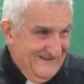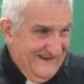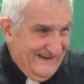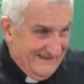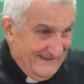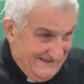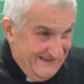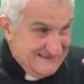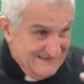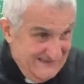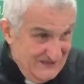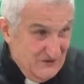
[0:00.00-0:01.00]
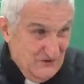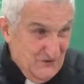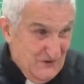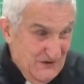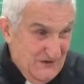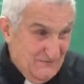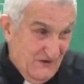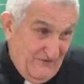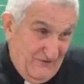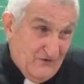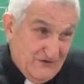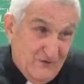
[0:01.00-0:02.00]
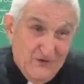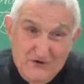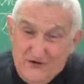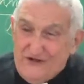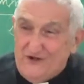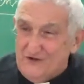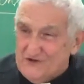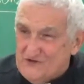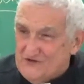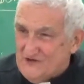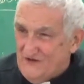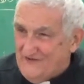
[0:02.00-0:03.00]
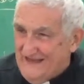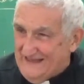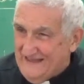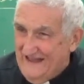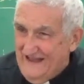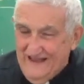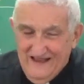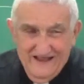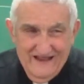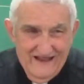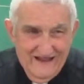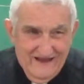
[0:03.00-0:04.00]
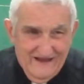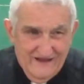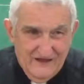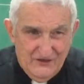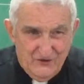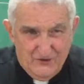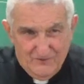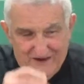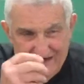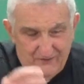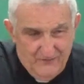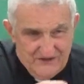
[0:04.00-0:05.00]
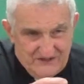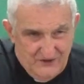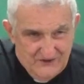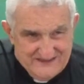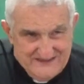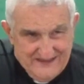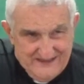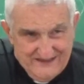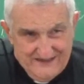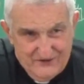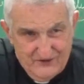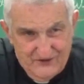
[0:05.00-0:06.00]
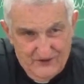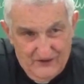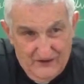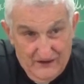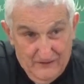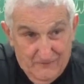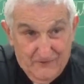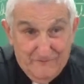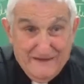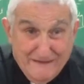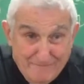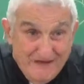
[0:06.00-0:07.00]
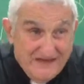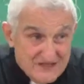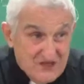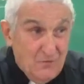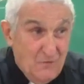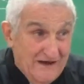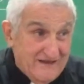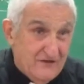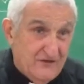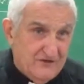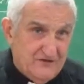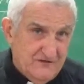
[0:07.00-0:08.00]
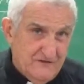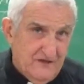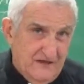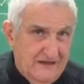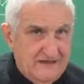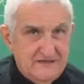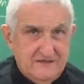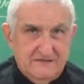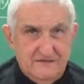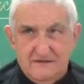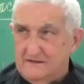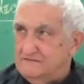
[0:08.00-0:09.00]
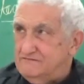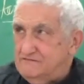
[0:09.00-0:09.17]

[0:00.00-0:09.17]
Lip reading: it is in you. Well, of course, you were not conscious of that. Your mind was concentrated. But maybe someone in the class says, yeah,